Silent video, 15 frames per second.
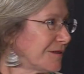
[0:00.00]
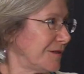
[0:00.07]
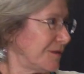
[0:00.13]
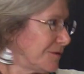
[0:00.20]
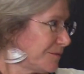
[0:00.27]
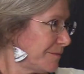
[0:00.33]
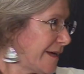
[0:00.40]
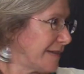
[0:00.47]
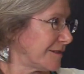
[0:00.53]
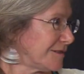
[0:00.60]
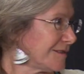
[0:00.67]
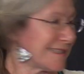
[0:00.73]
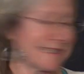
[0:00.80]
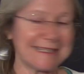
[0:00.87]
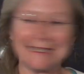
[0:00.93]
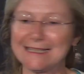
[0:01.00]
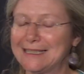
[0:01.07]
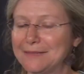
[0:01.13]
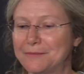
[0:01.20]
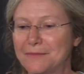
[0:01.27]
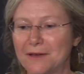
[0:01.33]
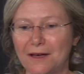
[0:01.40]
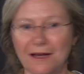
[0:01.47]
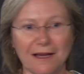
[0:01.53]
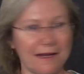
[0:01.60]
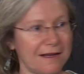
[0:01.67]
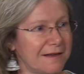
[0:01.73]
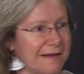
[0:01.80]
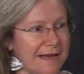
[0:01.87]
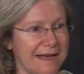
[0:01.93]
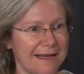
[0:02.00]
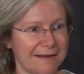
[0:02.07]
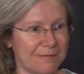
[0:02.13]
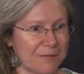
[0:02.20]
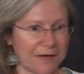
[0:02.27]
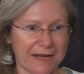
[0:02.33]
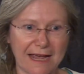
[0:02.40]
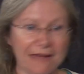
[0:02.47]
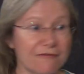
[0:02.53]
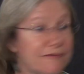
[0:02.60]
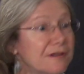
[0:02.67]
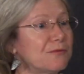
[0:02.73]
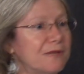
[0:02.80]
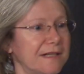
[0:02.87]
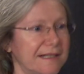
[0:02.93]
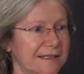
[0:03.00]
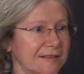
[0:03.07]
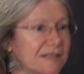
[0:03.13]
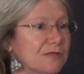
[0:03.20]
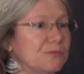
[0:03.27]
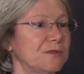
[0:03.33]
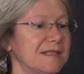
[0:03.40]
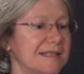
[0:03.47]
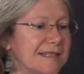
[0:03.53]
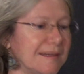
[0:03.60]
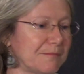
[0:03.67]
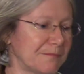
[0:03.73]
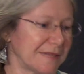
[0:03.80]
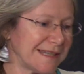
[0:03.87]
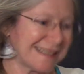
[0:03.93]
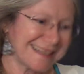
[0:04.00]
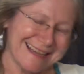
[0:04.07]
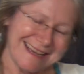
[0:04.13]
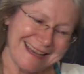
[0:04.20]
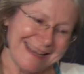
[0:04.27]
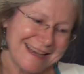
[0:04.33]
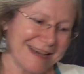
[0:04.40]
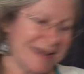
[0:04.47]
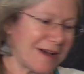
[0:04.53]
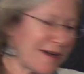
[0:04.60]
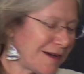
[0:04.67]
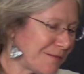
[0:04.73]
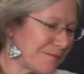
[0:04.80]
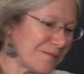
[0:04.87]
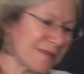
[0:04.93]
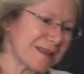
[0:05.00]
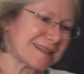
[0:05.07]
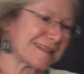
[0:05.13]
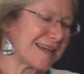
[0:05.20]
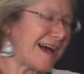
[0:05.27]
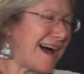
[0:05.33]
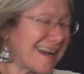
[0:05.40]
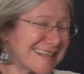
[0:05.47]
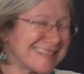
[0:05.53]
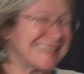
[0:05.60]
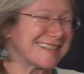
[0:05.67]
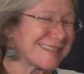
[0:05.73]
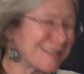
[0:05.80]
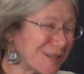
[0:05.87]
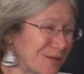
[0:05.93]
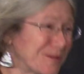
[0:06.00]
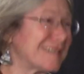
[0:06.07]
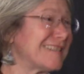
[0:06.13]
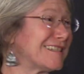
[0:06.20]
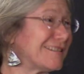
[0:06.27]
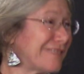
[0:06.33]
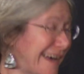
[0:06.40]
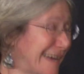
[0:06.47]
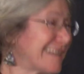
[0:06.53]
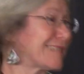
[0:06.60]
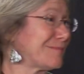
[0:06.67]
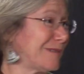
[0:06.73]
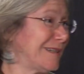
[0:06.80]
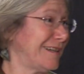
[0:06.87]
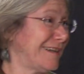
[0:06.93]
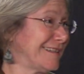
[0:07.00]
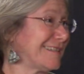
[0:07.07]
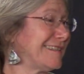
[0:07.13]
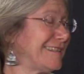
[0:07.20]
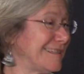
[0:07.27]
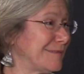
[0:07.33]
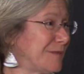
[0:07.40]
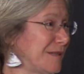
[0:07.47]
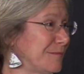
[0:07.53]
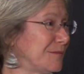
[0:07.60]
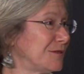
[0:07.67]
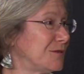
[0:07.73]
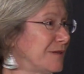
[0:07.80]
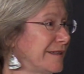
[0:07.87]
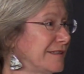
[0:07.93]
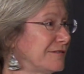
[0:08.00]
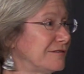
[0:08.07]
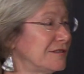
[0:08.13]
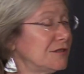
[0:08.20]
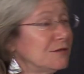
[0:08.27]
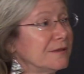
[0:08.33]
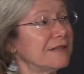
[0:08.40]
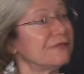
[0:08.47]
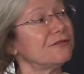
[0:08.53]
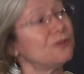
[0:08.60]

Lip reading: medical team, but everyone else was dumping toxic doses of aspirin onto these people who had the flu. If you